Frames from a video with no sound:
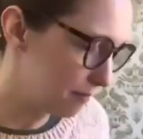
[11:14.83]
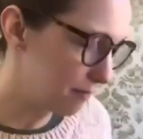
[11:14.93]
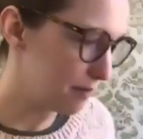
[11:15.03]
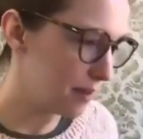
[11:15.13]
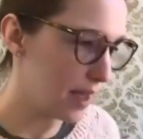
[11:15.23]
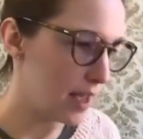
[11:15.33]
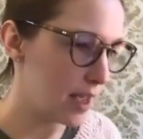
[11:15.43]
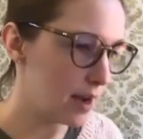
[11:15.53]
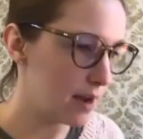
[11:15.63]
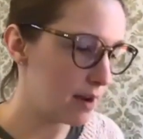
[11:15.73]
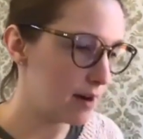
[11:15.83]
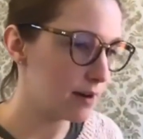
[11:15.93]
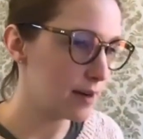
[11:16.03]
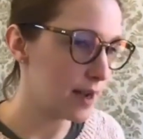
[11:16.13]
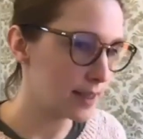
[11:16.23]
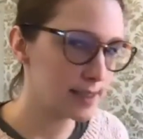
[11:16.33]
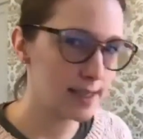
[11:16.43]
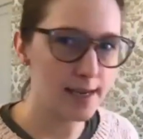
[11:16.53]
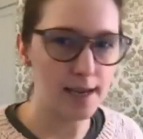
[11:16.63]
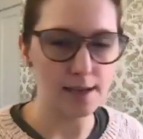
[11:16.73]
Then our next
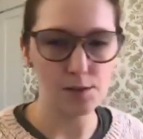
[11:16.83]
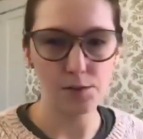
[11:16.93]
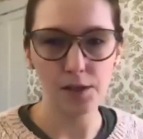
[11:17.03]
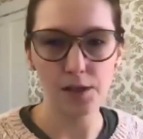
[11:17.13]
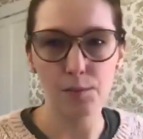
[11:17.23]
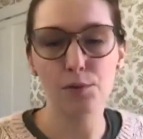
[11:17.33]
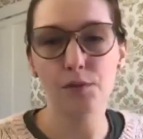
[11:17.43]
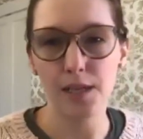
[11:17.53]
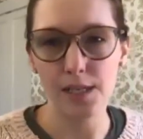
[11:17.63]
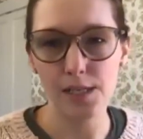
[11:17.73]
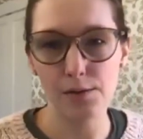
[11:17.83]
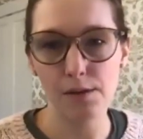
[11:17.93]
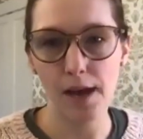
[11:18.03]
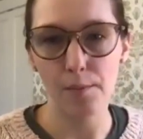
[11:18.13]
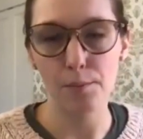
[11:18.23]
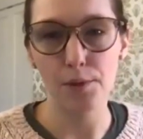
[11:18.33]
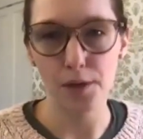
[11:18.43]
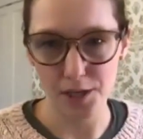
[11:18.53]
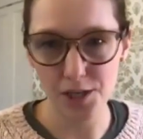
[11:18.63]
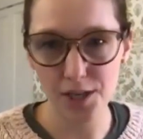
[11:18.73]
key date is really approving it to that
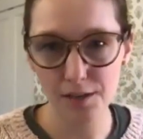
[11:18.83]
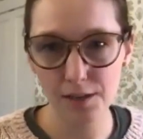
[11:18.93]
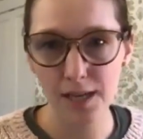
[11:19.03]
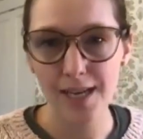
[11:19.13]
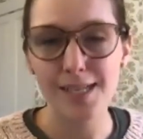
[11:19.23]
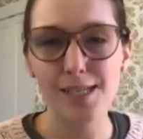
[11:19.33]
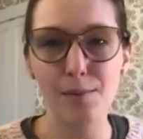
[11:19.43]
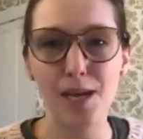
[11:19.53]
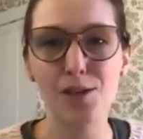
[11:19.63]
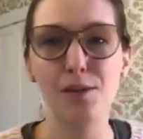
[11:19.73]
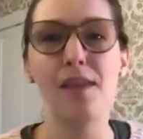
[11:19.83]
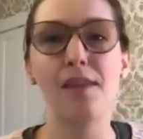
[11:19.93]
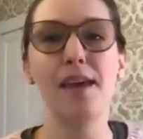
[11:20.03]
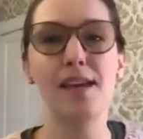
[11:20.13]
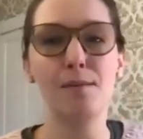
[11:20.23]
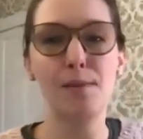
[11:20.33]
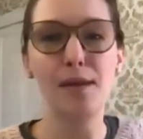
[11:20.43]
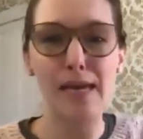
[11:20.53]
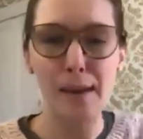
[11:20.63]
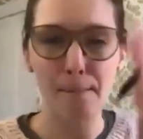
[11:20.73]
production to make sure that they can
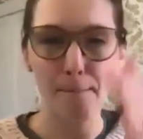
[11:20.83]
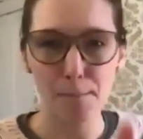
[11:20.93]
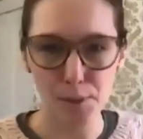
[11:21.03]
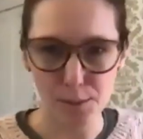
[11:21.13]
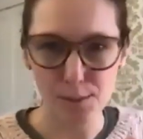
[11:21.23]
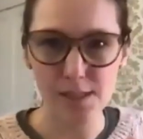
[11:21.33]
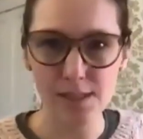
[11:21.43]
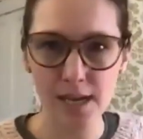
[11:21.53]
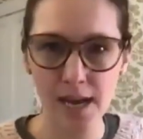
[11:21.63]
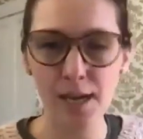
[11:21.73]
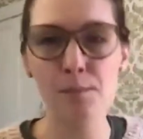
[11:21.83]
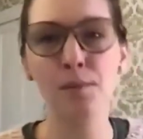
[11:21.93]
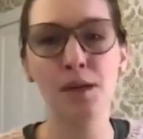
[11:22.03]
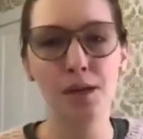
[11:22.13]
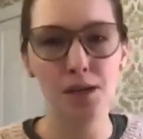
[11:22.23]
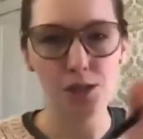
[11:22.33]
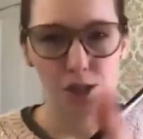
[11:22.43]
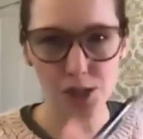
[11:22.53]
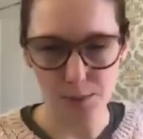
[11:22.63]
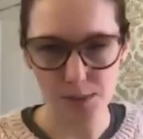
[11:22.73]
be produced in time,
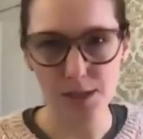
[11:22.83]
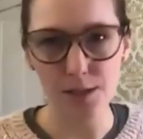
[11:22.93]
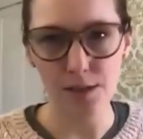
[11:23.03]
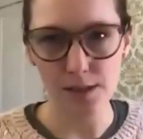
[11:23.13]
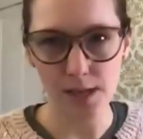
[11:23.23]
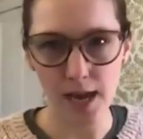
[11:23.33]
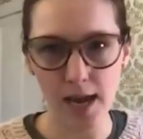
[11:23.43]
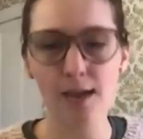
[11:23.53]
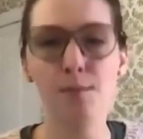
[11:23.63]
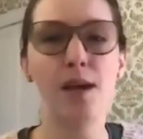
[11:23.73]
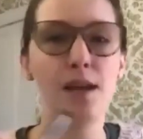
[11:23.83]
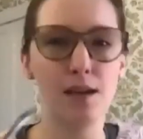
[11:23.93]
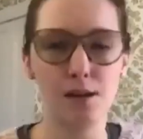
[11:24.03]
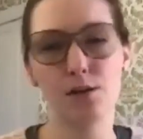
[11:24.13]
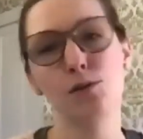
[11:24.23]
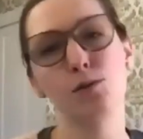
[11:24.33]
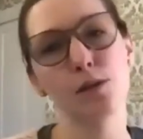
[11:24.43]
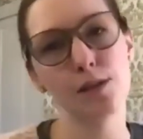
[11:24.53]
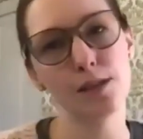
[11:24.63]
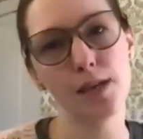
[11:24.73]
shipped here in time, and in our
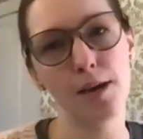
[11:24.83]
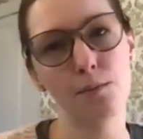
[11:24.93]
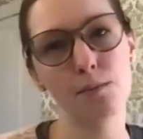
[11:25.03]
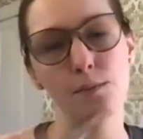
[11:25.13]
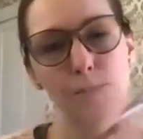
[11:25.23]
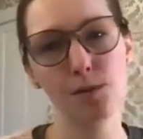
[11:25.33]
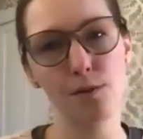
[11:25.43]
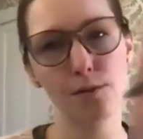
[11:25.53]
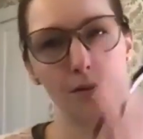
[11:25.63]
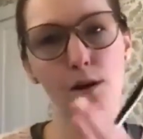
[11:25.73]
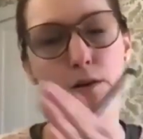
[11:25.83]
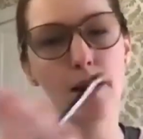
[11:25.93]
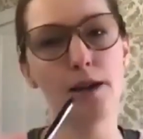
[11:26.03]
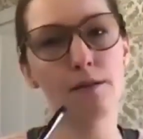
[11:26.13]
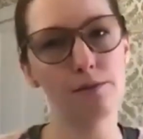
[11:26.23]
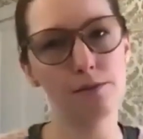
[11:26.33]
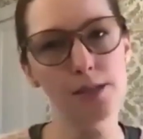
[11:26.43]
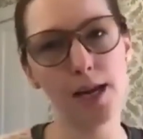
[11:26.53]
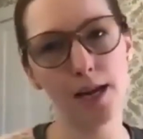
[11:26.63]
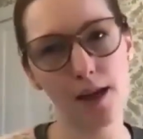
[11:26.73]
stores in time. So those all kind of
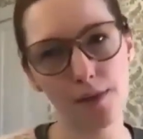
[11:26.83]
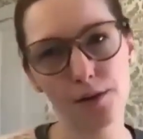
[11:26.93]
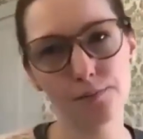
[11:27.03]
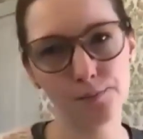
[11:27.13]
tie together.